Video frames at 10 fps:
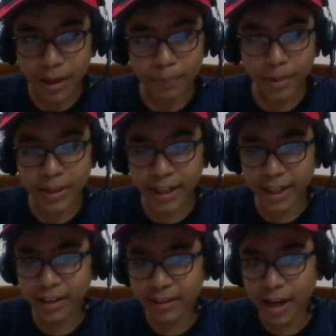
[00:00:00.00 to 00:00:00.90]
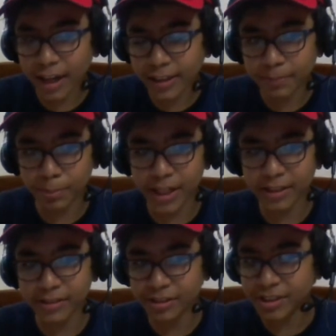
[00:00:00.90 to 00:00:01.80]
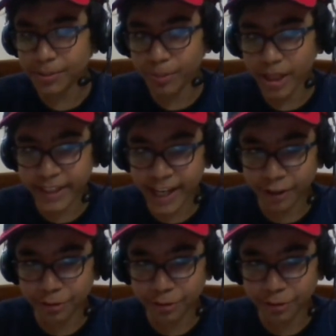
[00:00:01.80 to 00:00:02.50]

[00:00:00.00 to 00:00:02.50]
But here Anand played just simply king